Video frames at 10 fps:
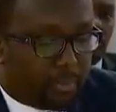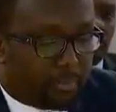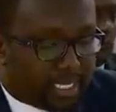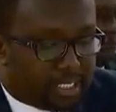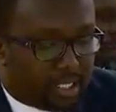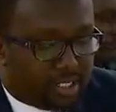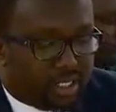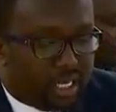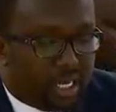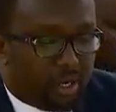
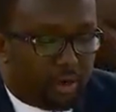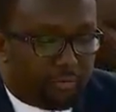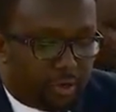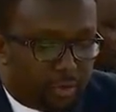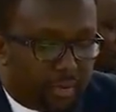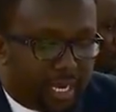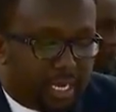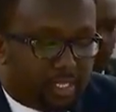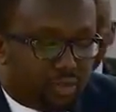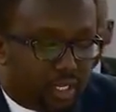patterns of human
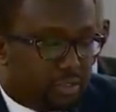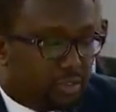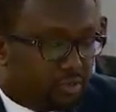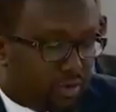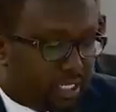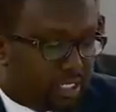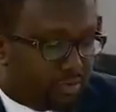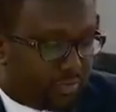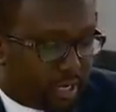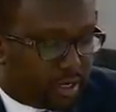and trade union rights
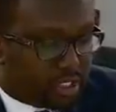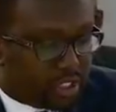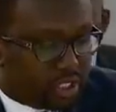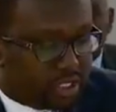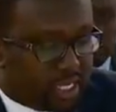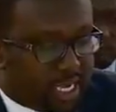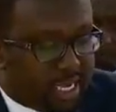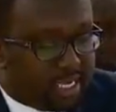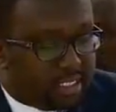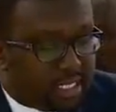violations.
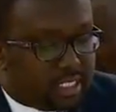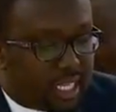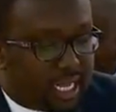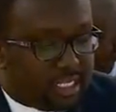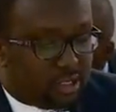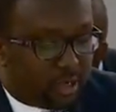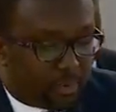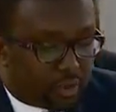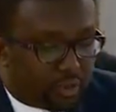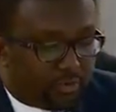Since the last
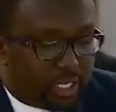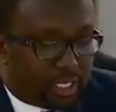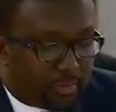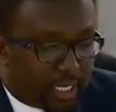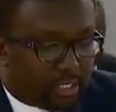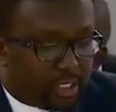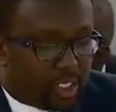report of the independent